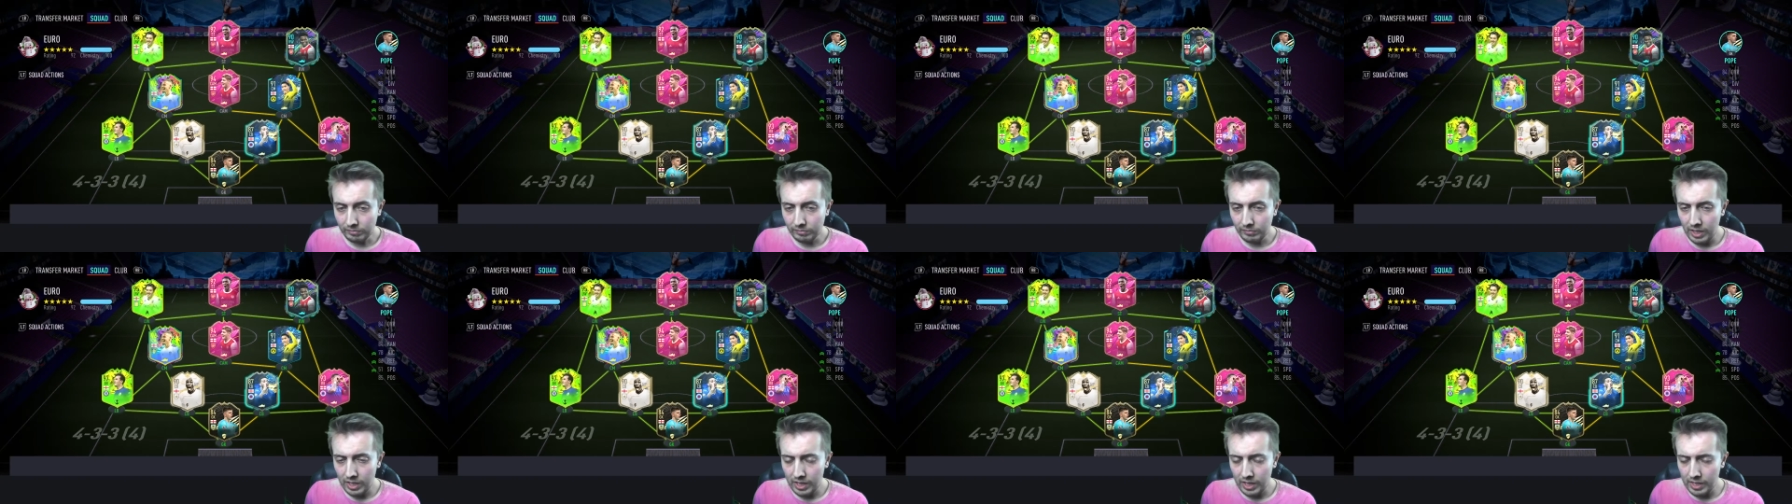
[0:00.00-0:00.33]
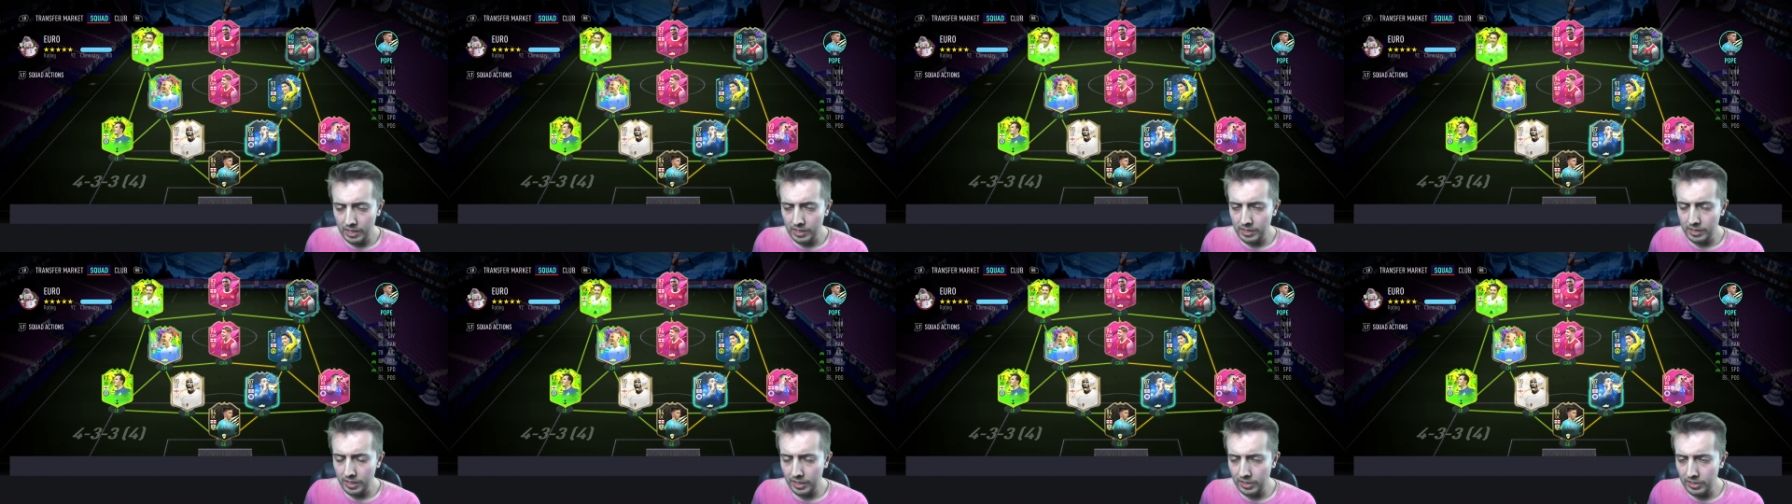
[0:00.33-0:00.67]

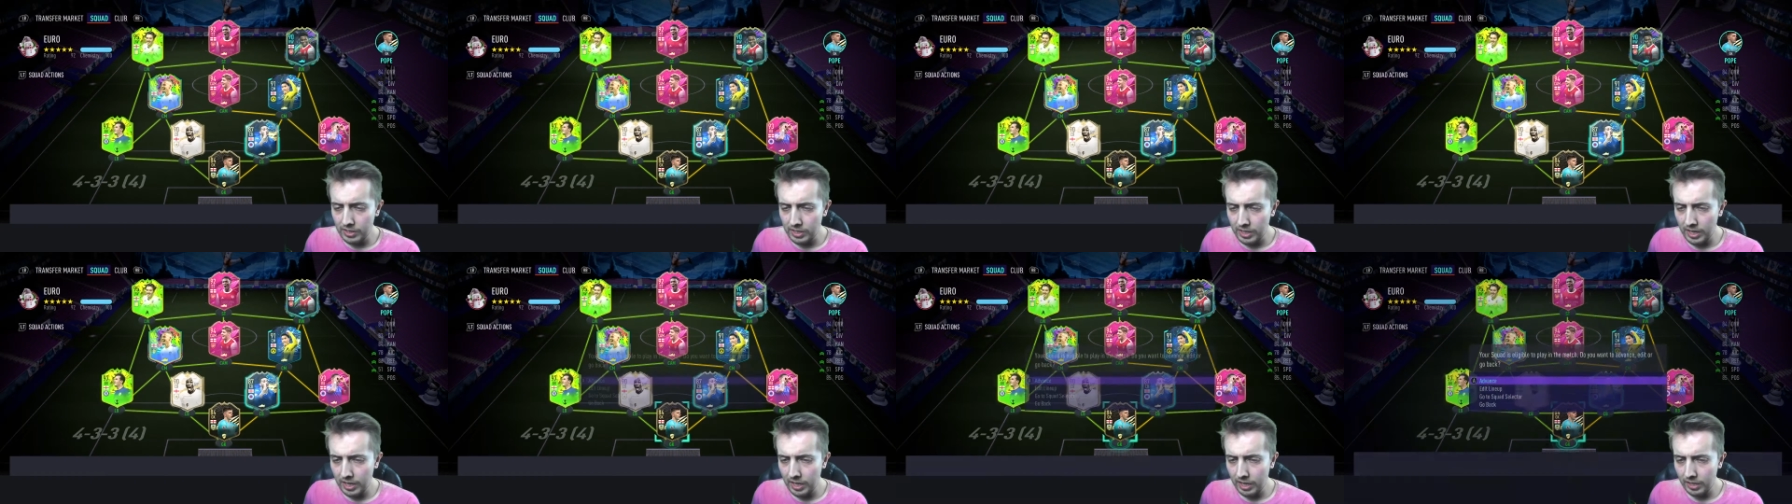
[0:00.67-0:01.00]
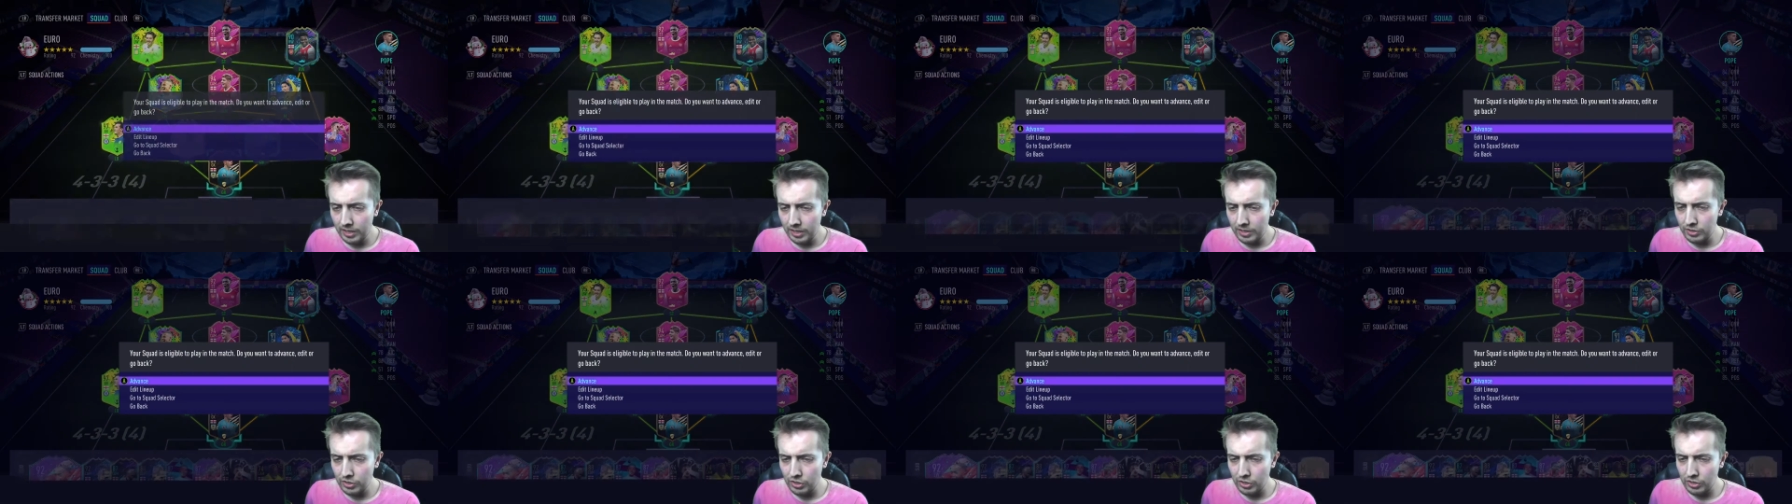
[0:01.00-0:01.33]
It's actually a,
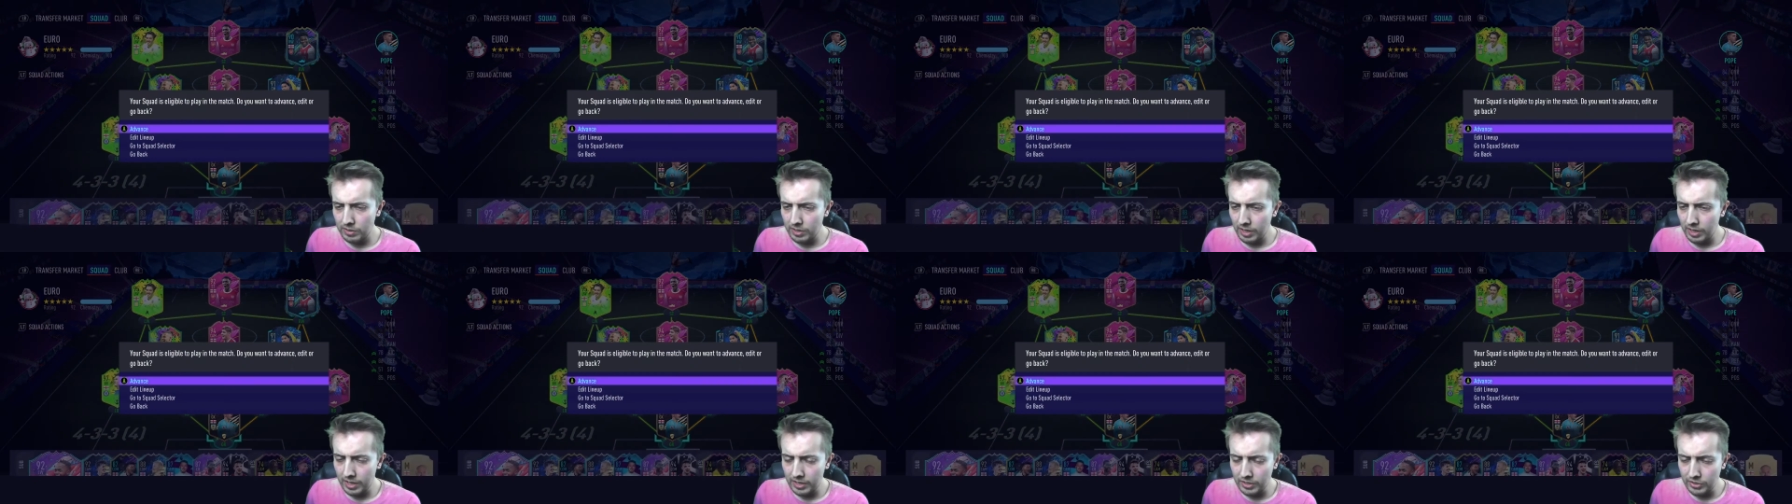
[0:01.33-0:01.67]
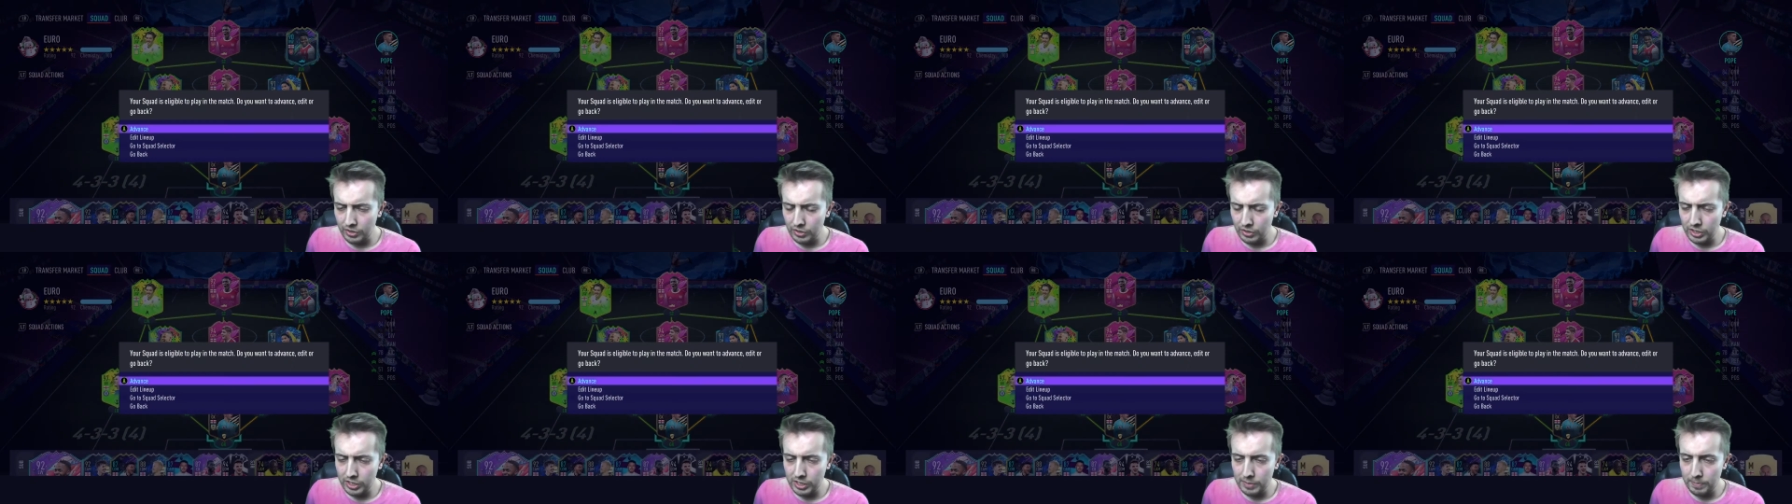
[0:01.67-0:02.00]
it's just it's
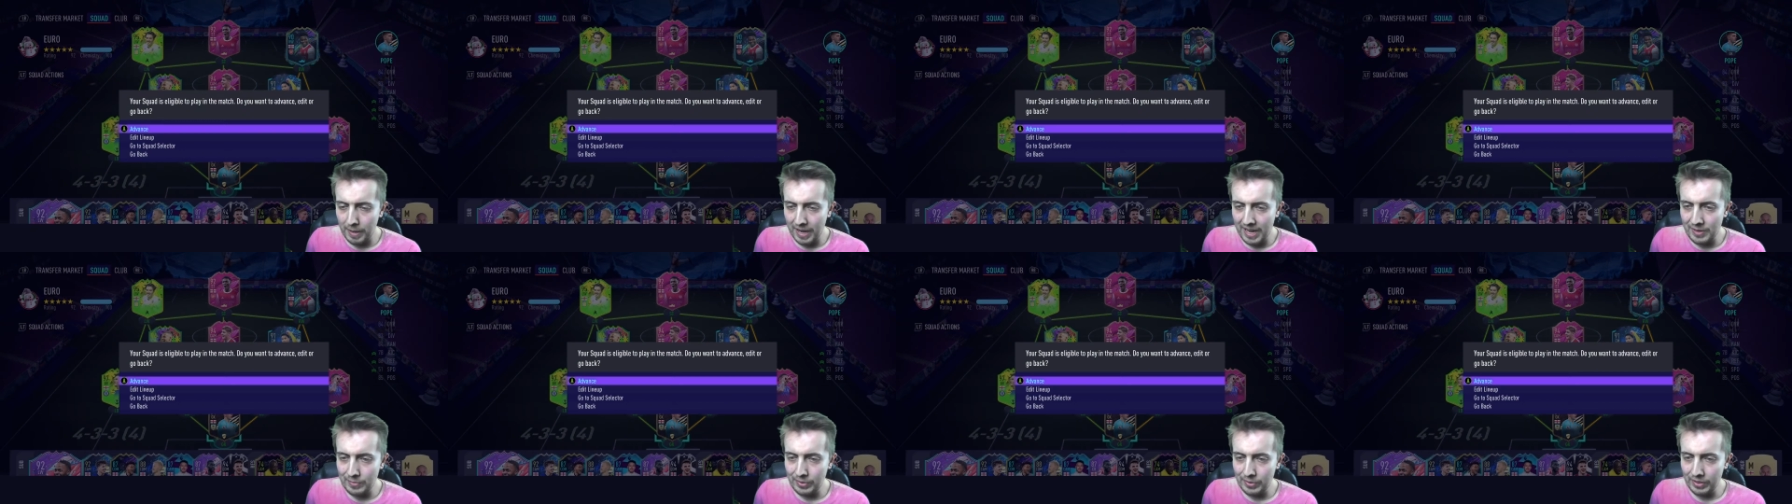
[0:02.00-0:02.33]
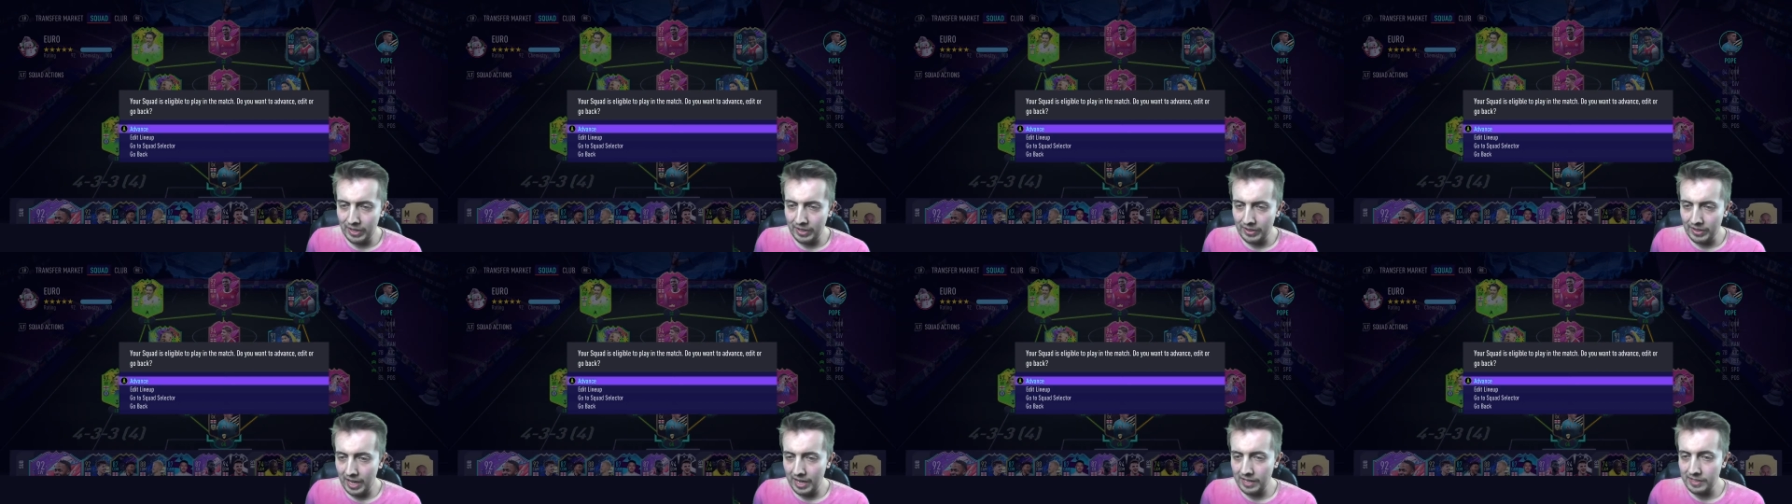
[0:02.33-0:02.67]
just Spain
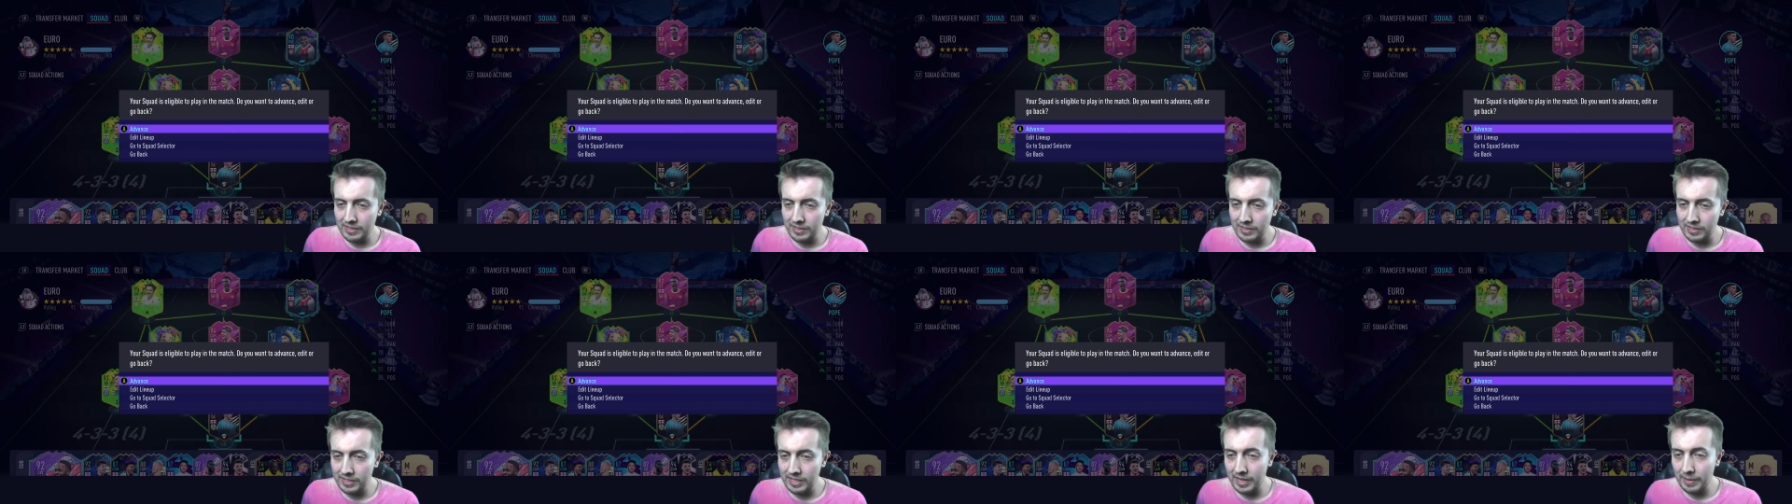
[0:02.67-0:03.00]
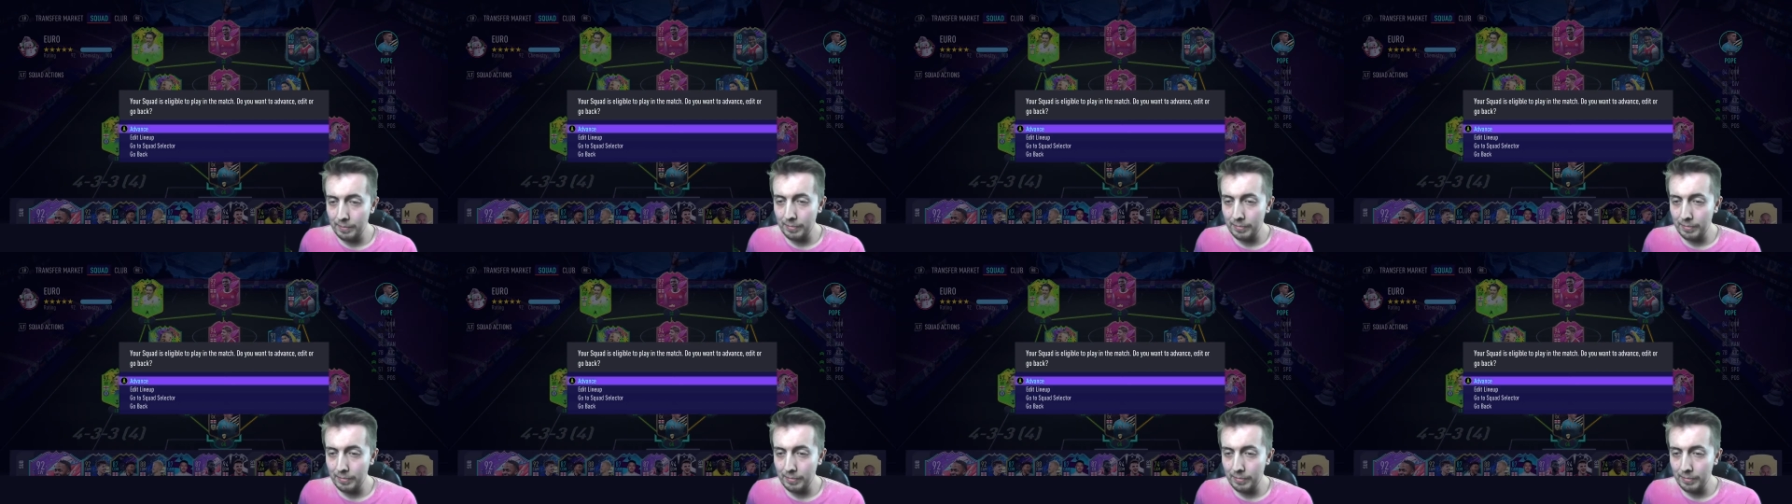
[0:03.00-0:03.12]
without the S, isn't it?